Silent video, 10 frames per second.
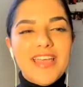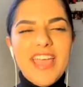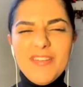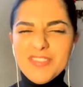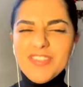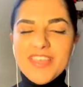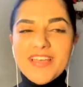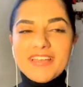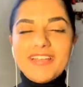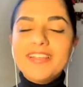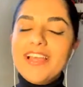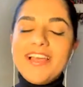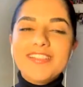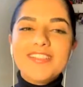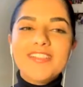after that
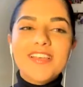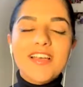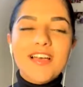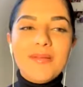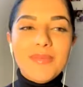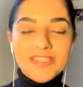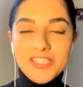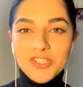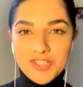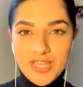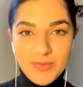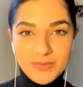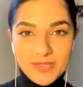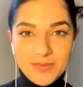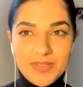class, my teacher came
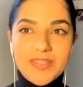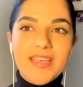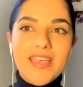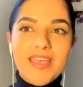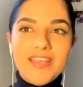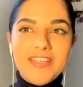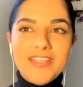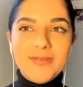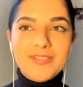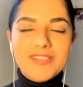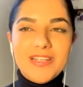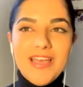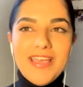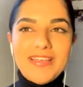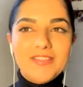up to me and he was
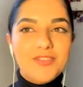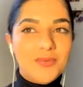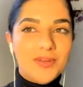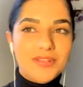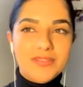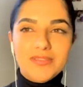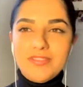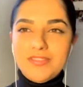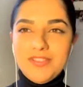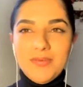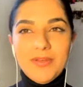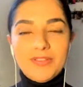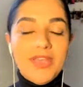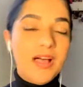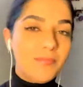like, "Do you
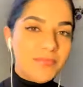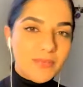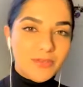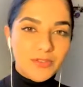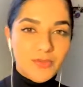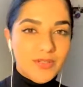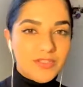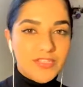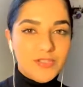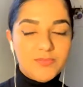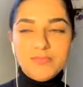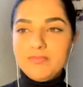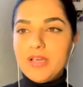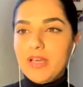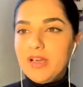want to help people? Do you want to teach
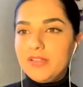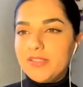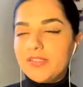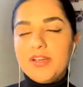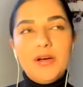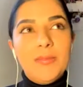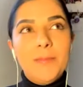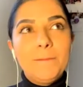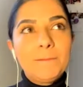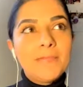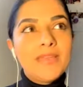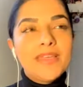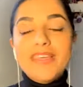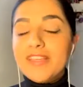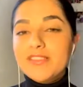some
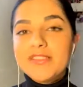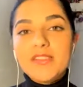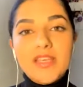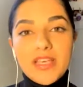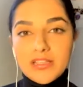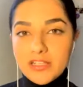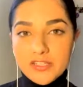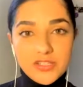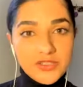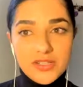kids English